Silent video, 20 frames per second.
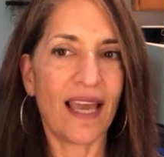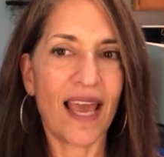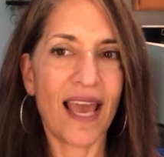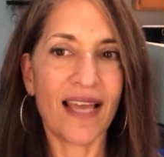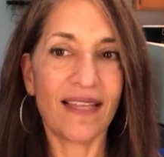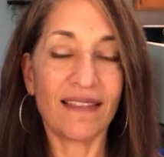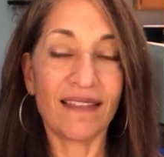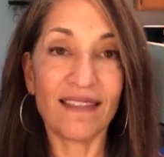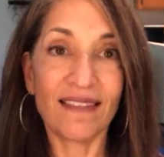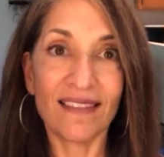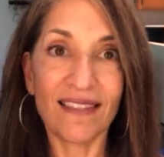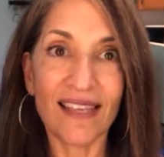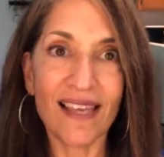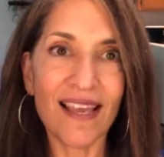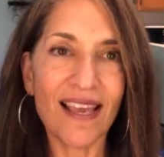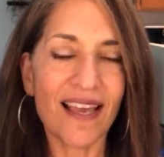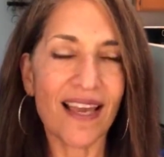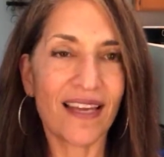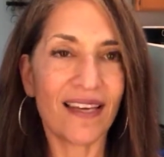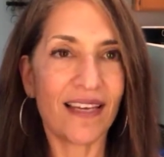and
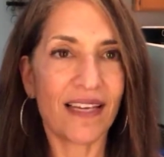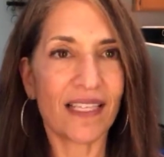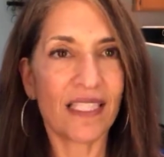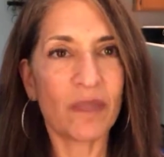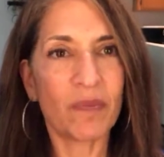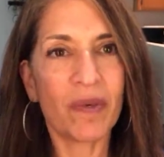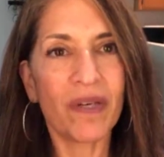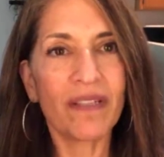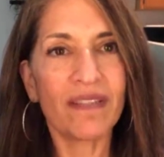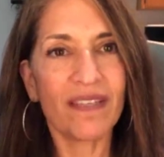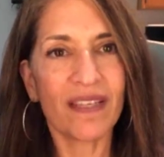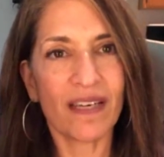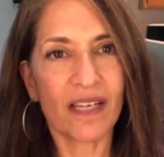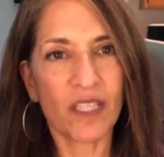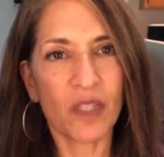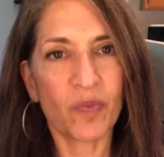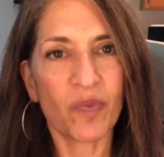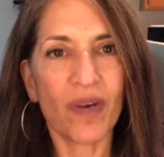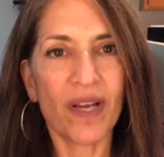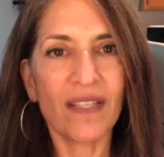seeing it and experiencing and
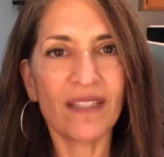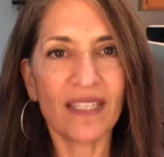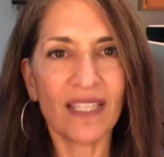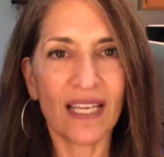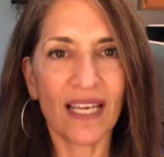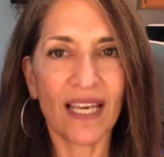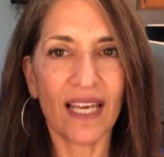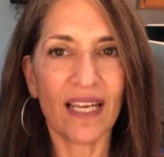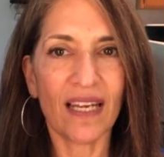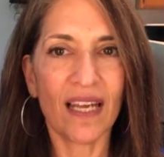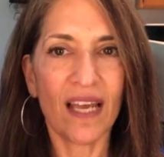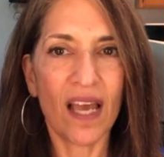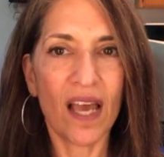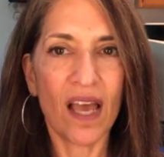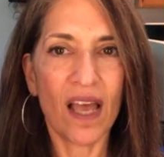expressing it